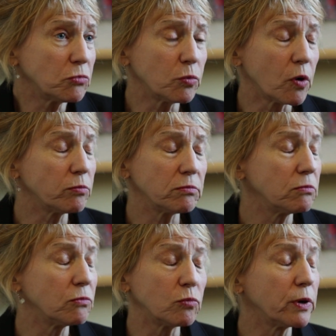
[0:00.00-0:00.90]
well,
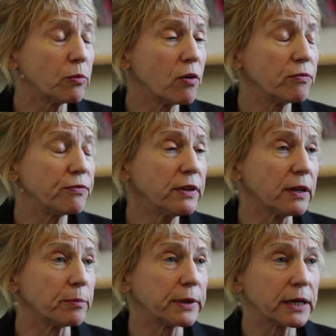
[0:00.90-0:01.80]
we won't fill
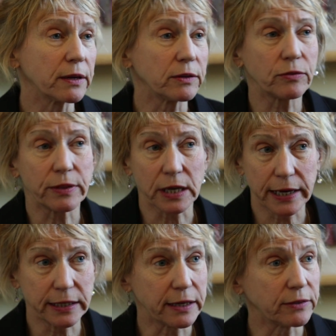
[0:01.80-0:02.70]
it because the
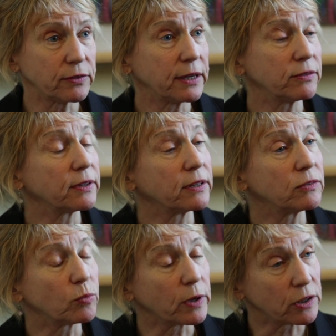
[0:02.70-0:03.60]
IDSA
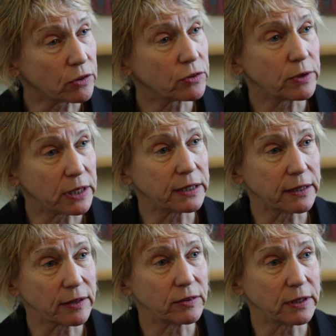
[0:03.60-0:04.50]
says what you're treating
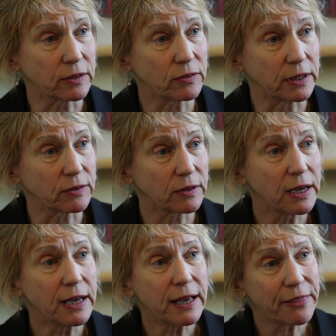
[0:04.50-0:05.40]
doesn't exist.
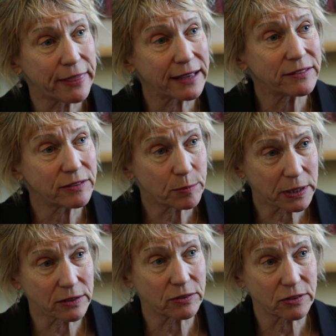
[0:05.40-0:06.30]
That's the
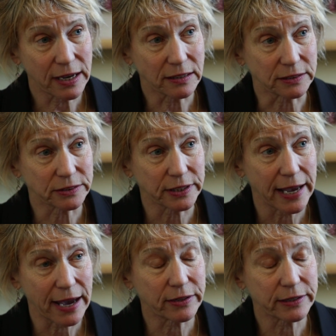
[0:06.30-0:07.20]
biggest challenge,
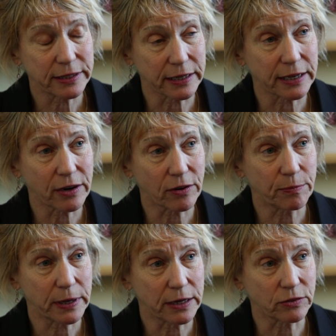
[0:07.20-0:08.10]
how to take care
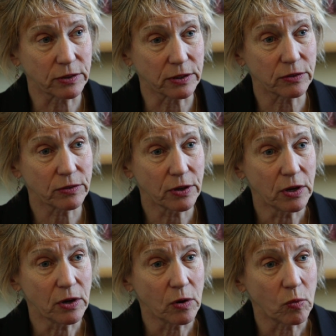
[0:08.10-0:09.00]
of patients
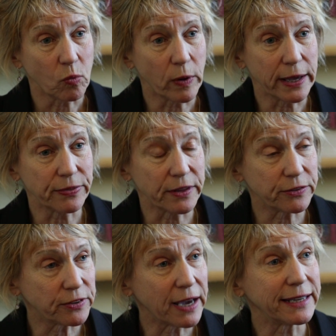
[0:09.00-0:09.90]
when the
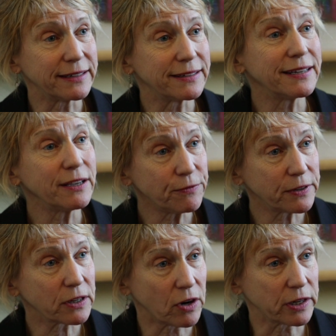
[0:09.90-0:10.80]

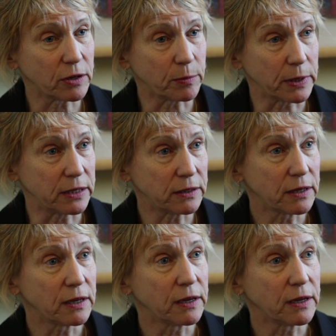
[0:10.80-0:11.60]
scientific argument